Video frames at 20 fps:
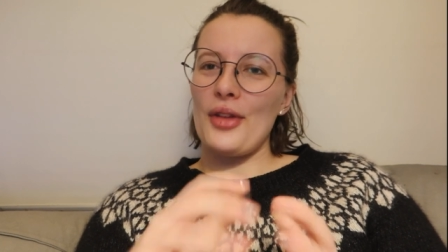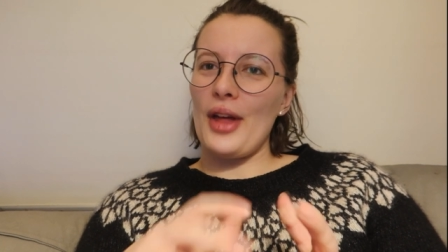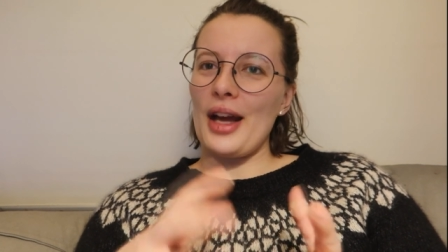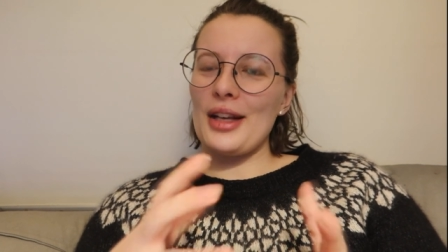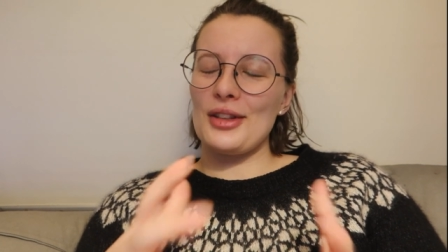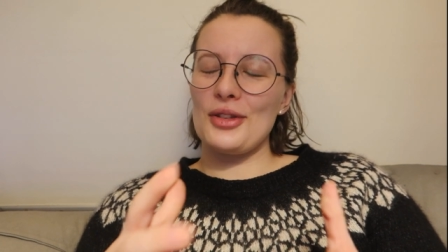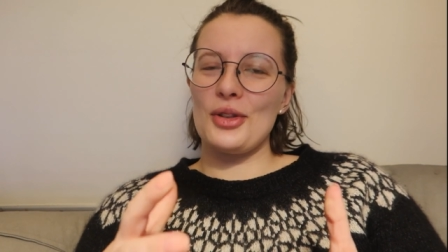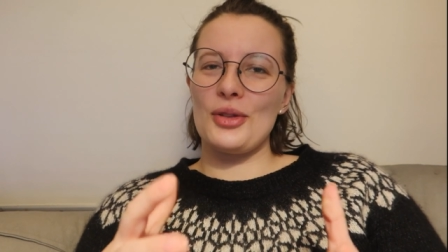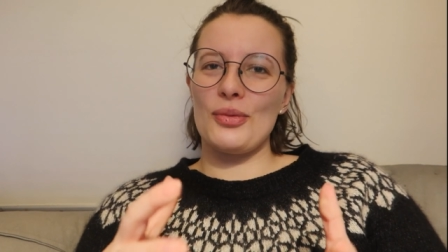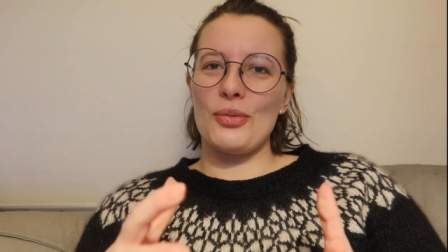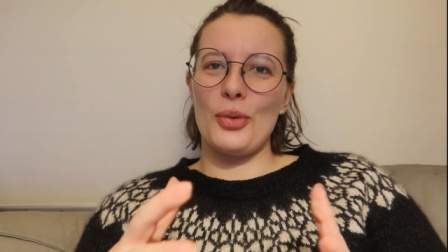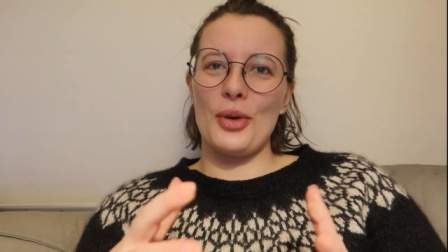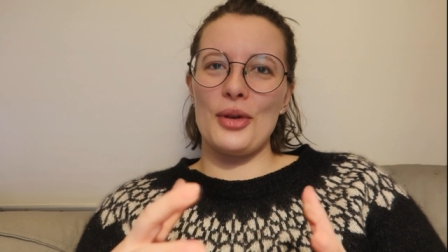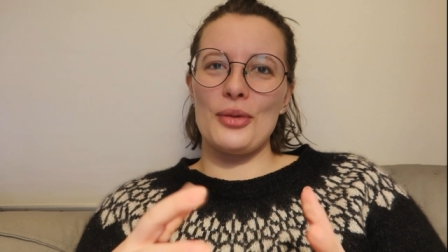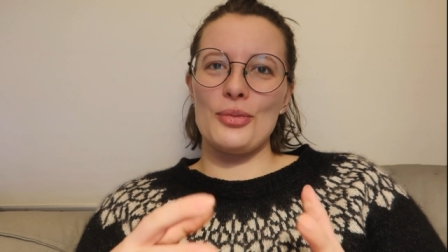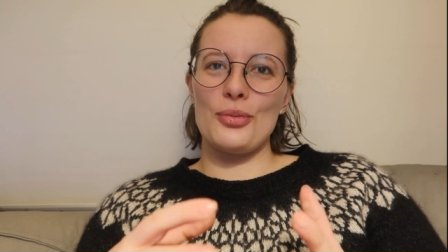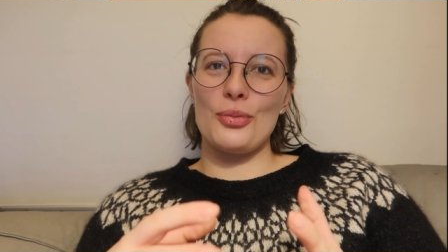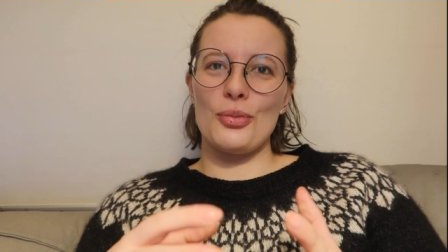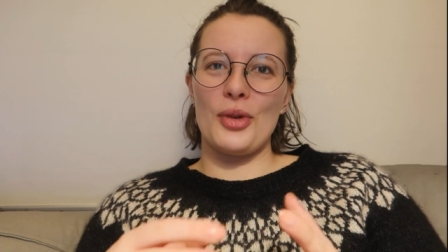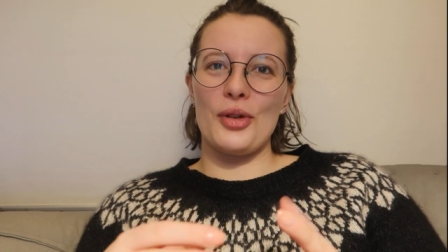But actually
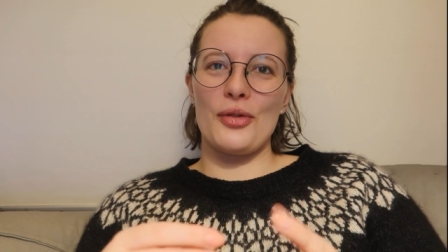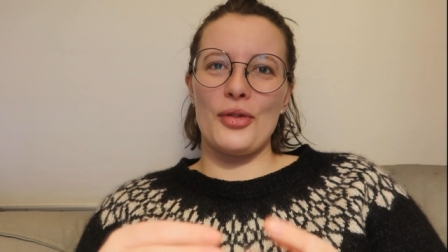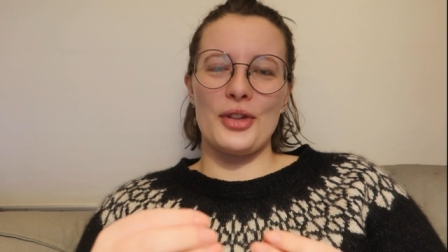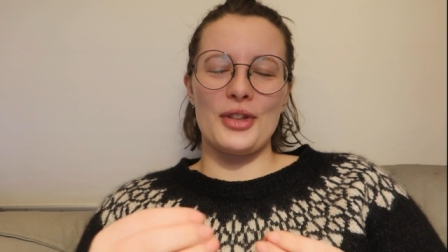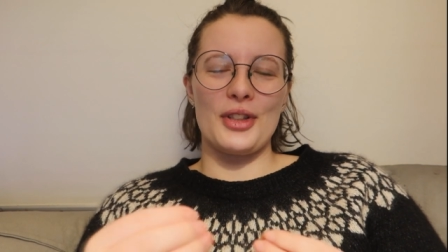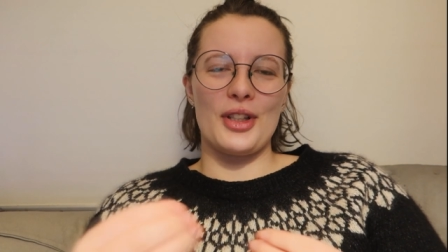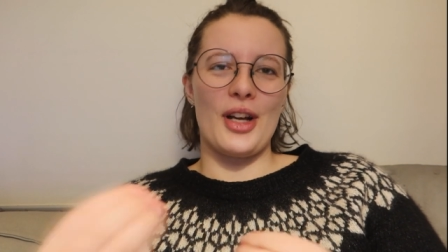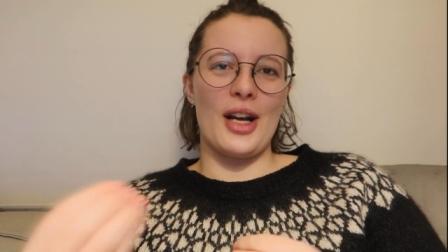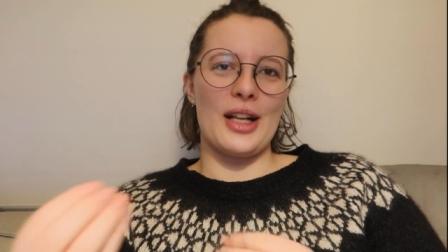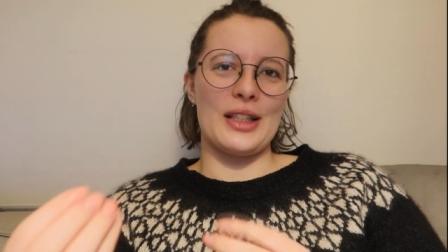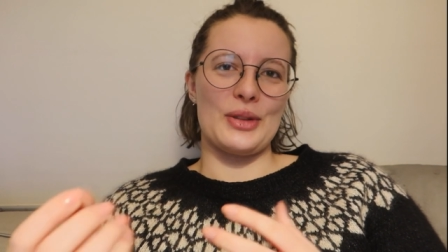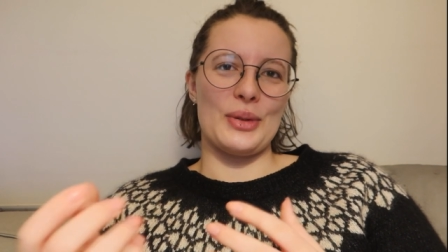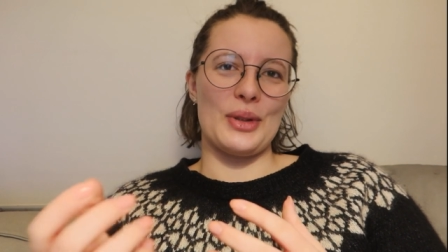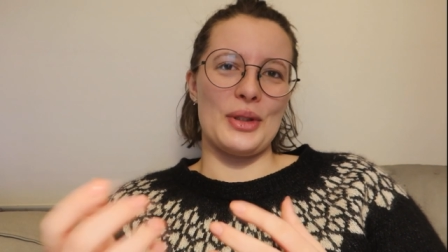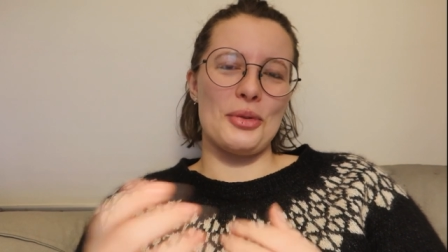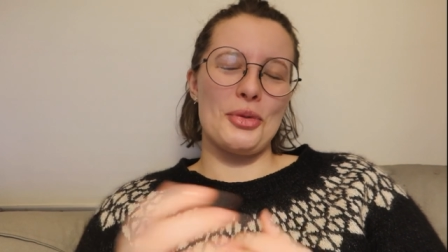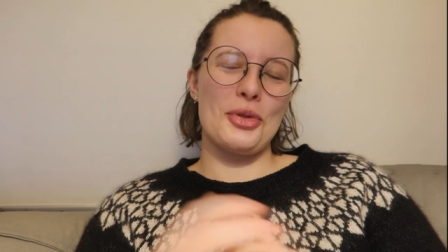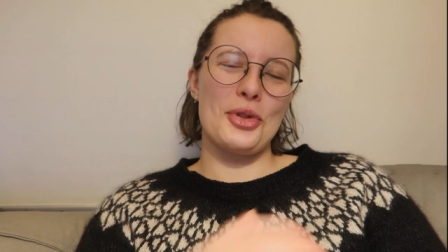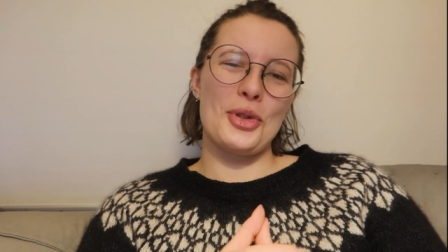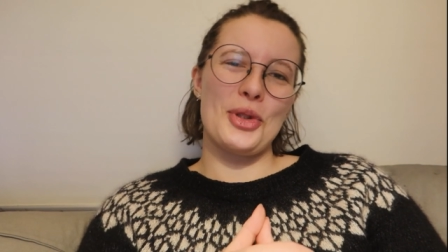when, when first I
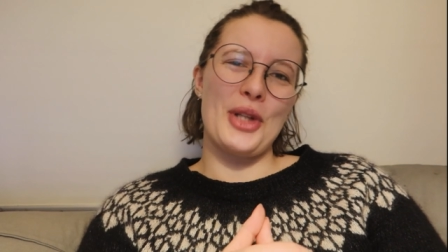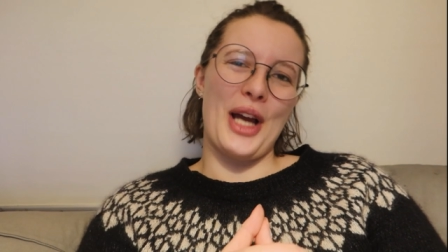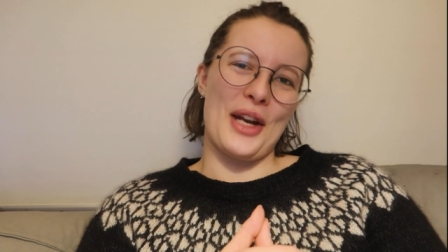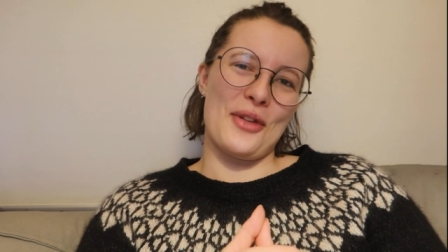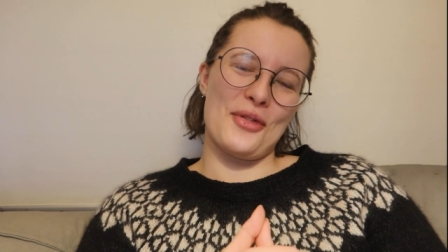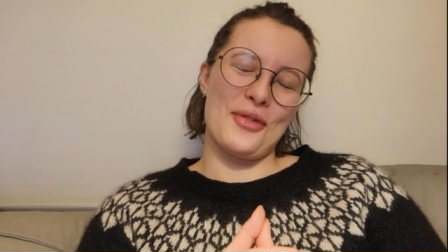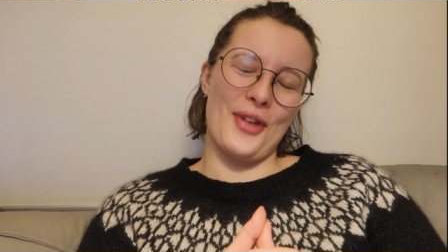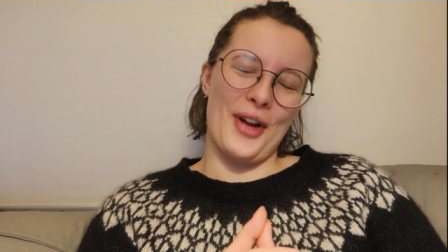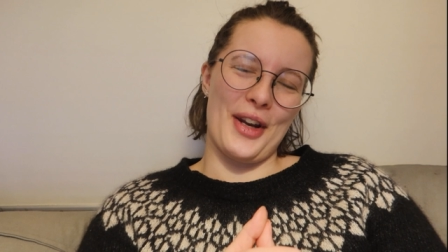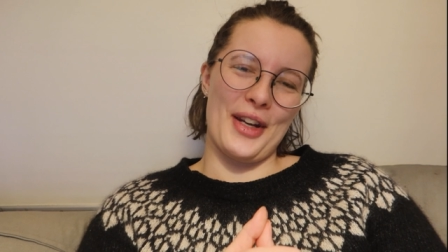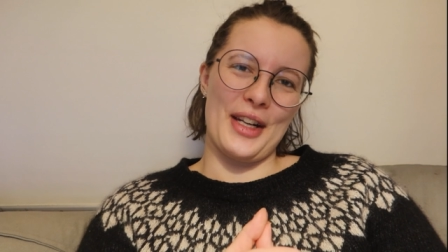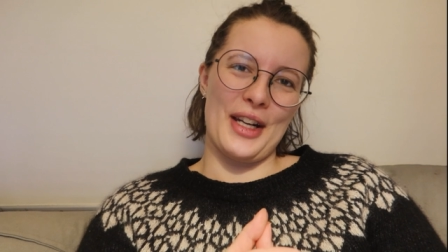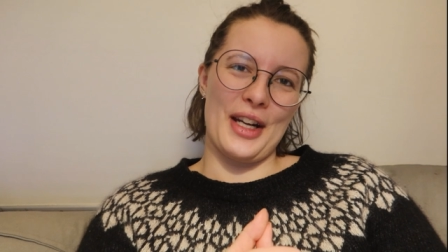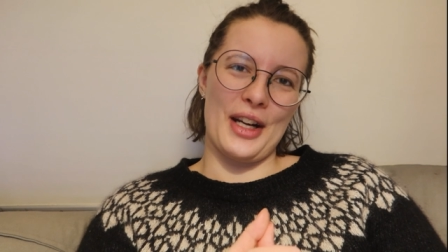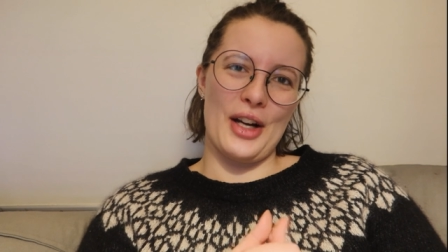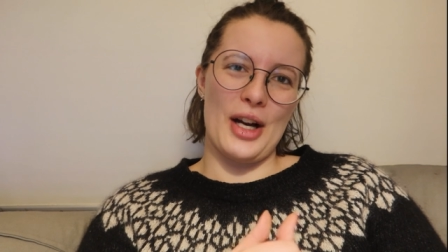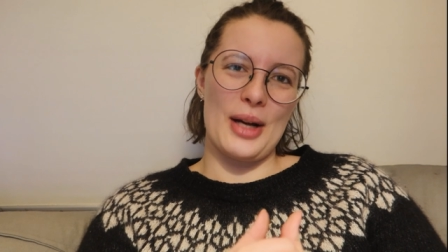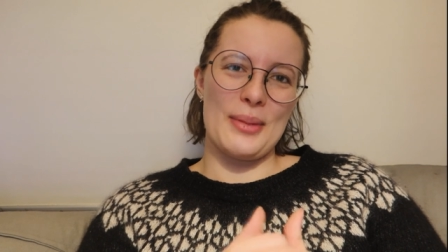got to it, it was kind of fun,